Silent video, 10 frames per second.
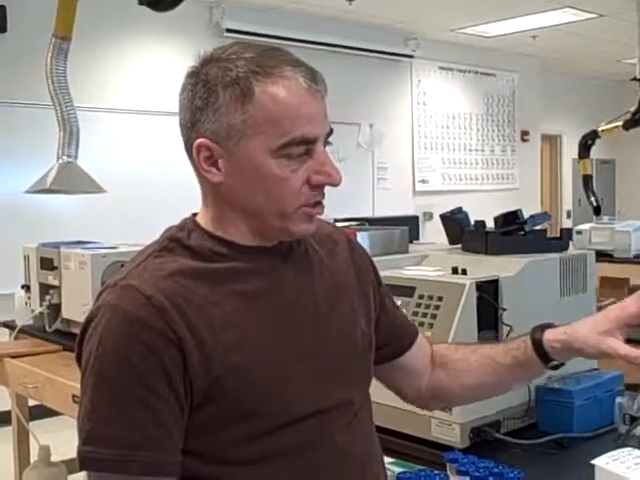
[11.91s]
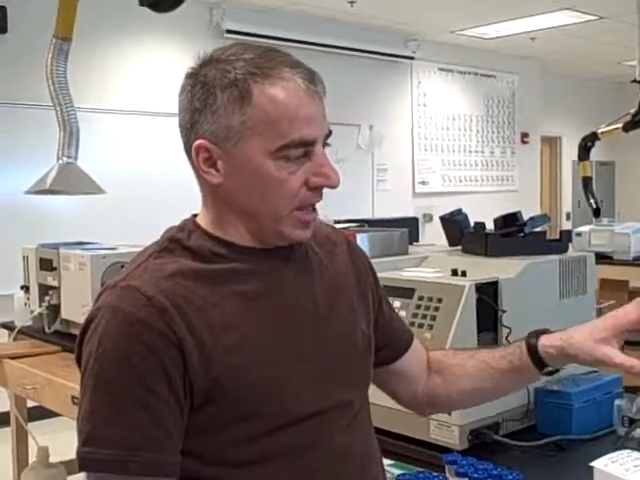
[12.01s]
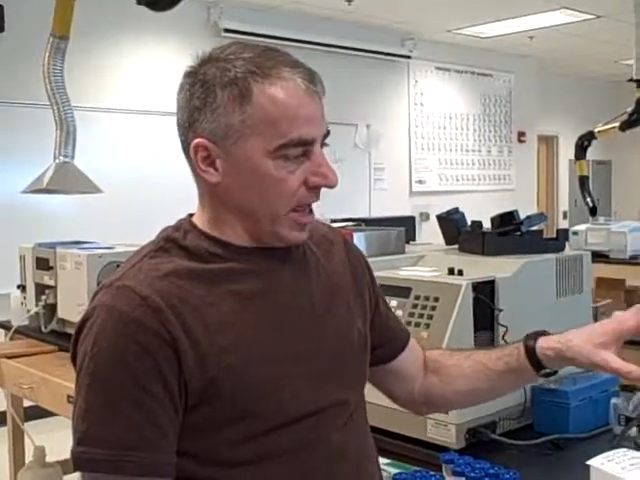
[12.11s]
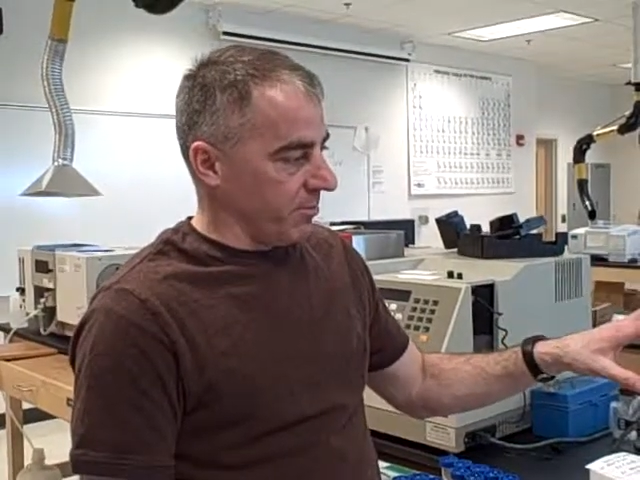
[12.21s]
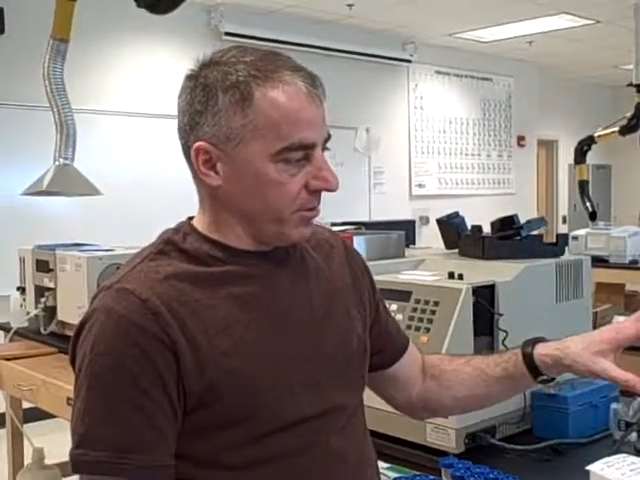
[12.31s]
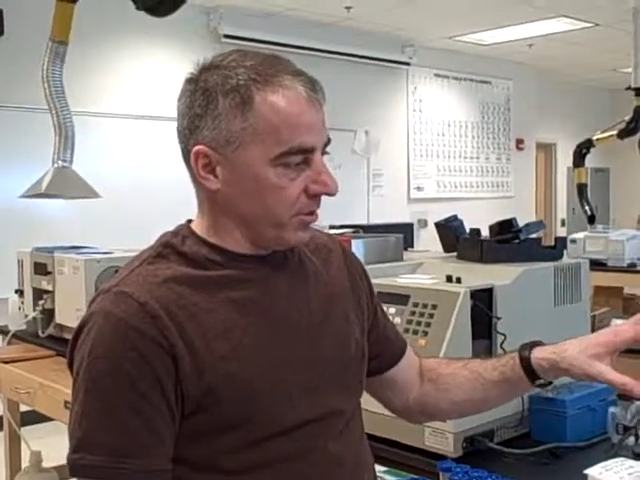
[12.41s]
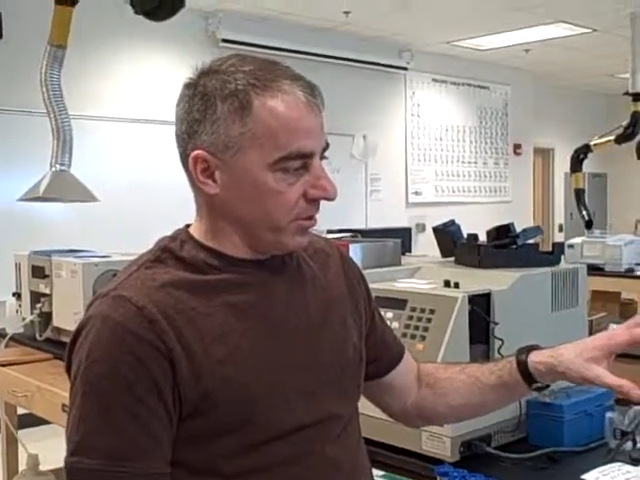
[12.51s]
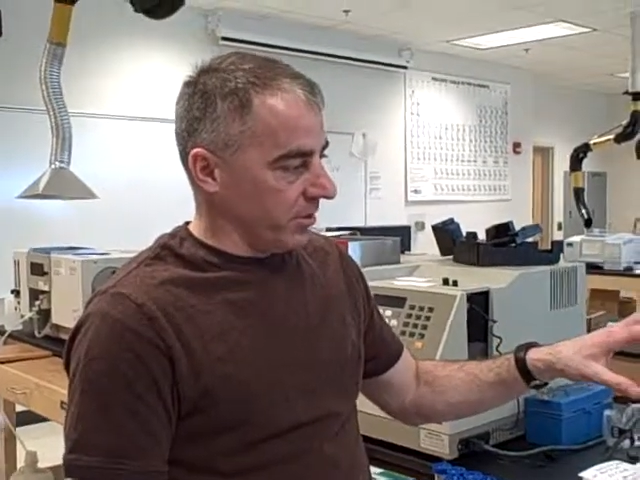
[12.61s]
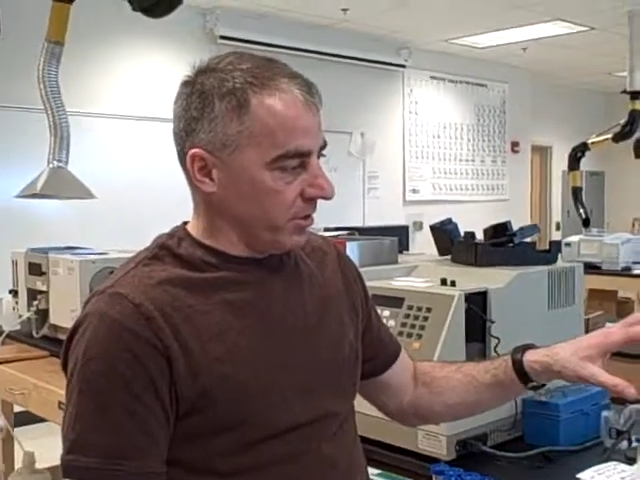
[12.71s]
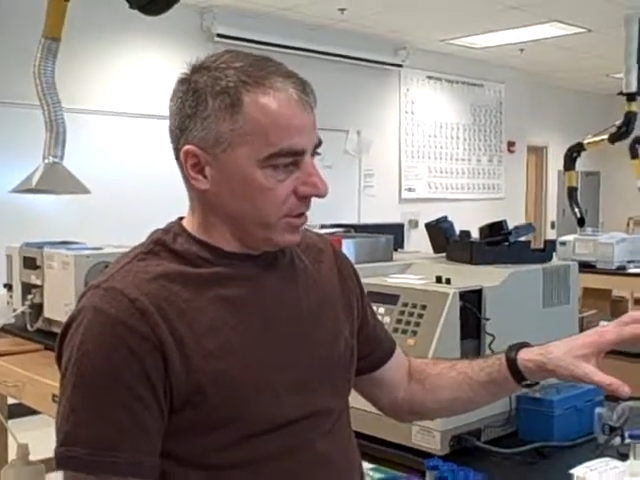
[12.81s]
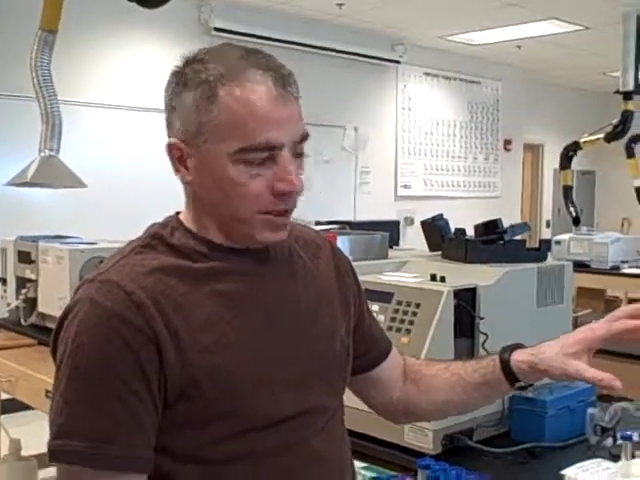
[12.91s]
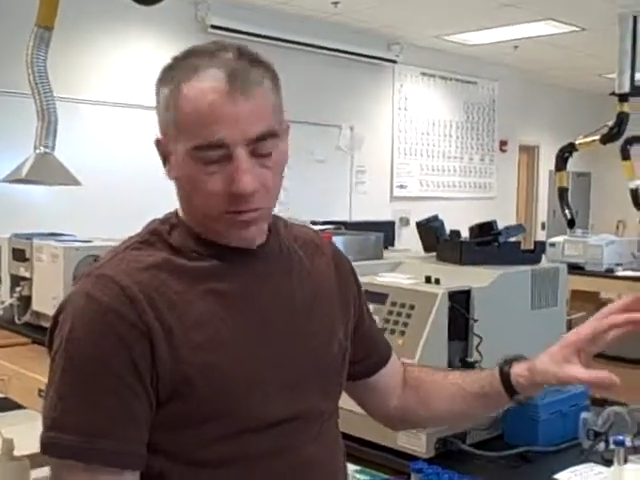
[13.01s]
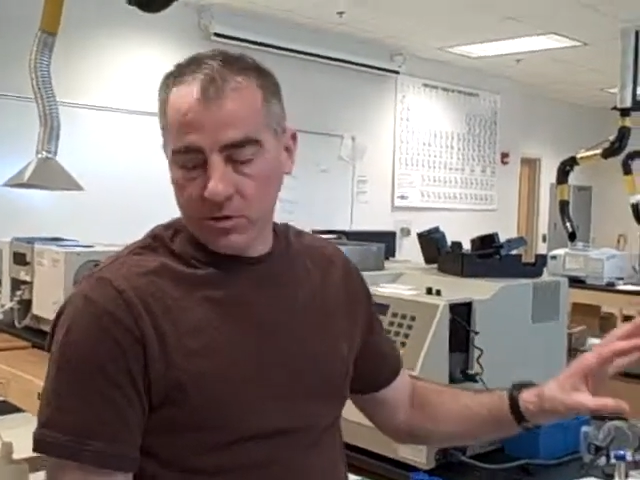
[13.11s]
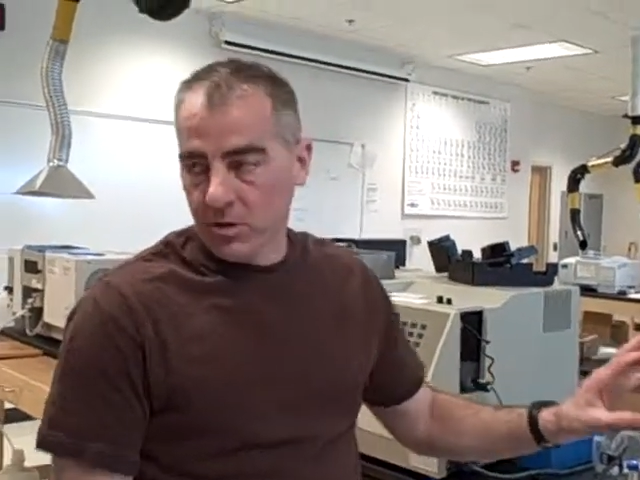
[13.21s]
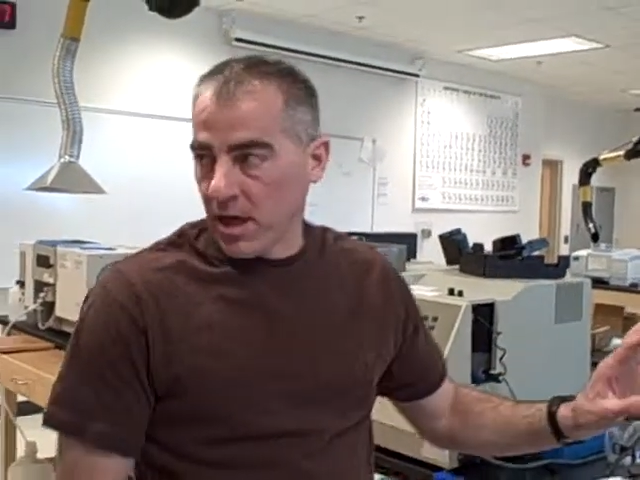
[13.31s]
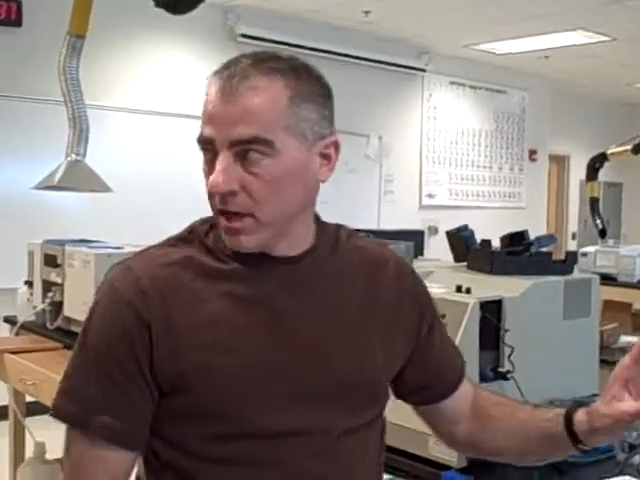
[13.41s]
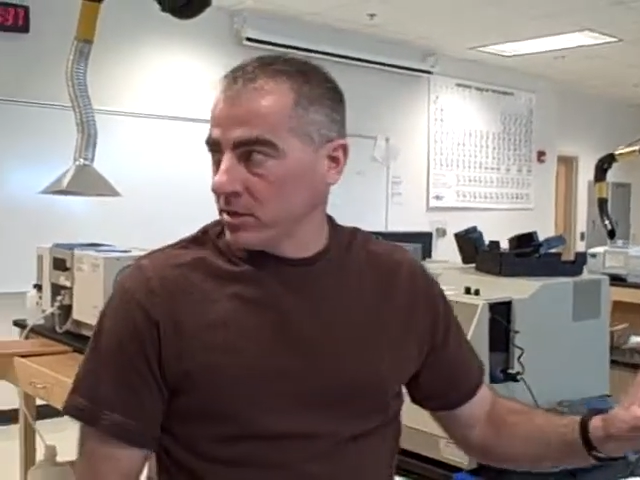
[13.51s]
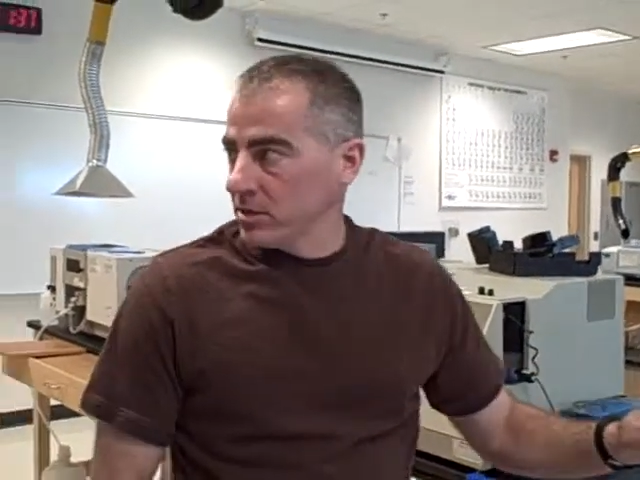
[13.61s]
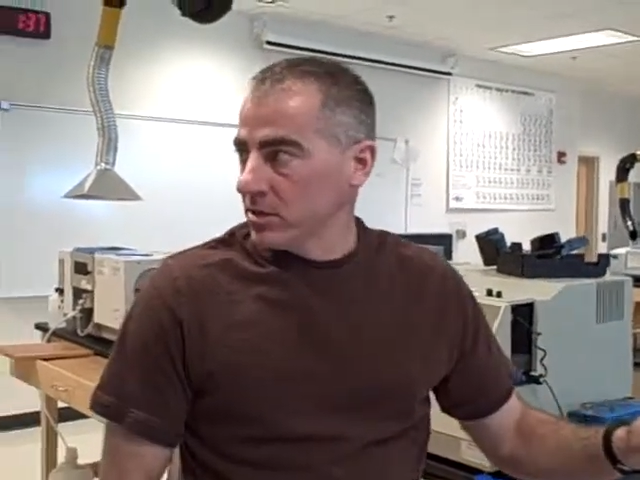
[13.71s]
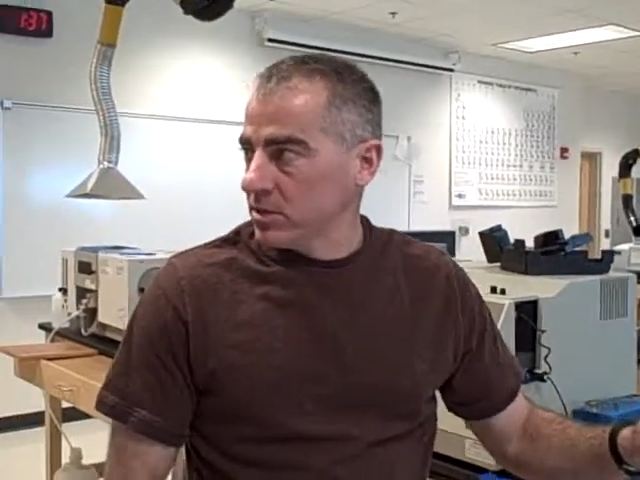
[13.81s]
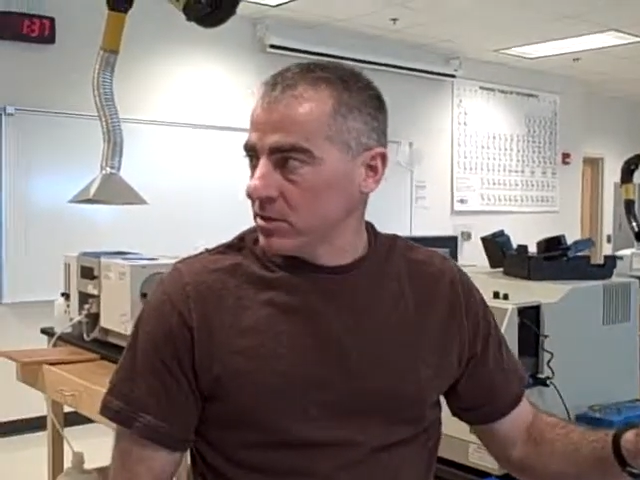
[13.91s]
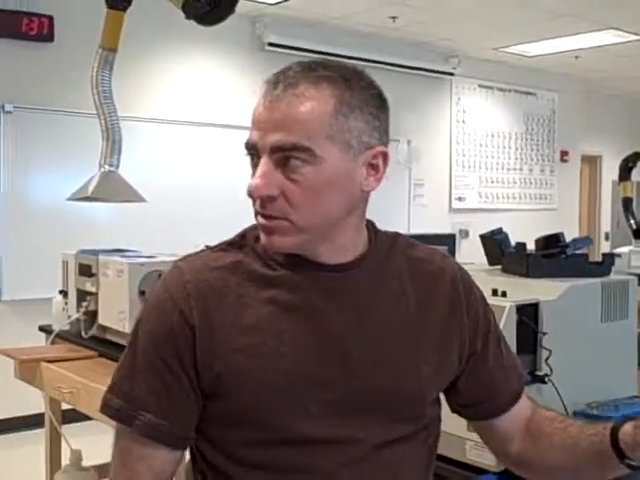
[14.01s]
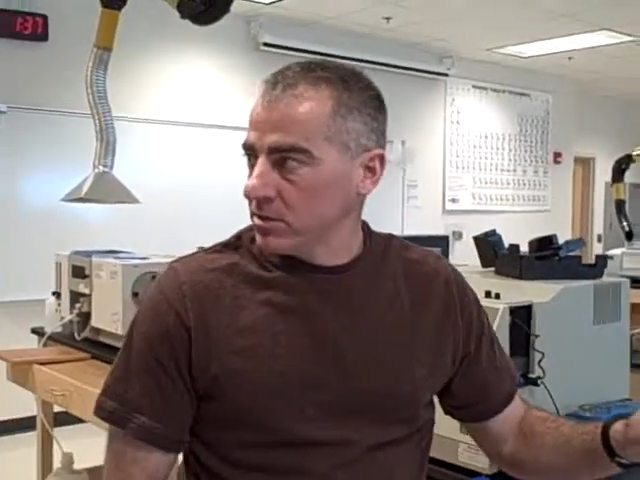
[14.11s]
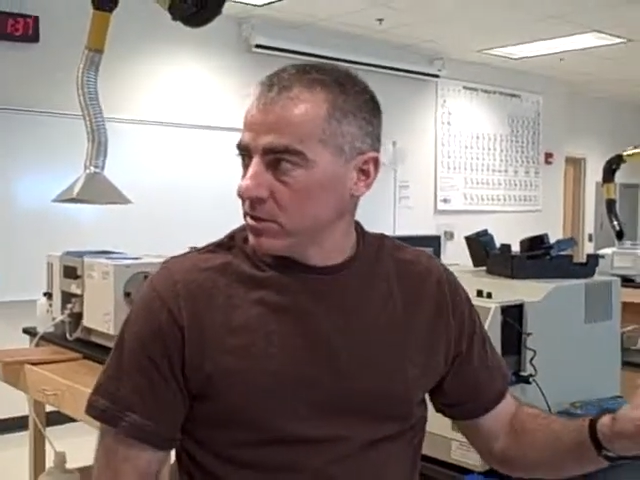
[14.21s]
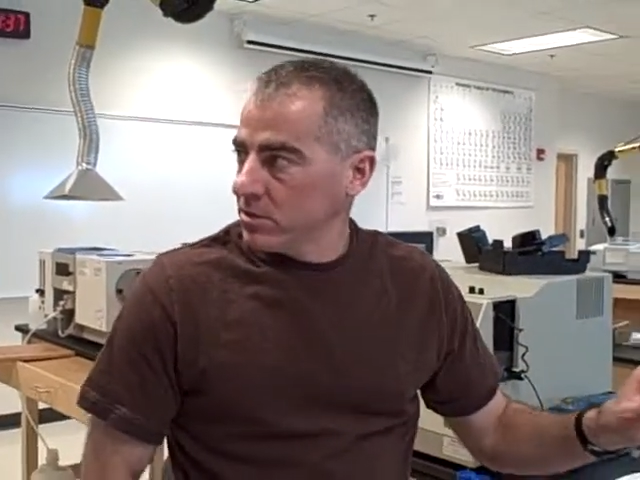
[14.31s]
sample and do the analysis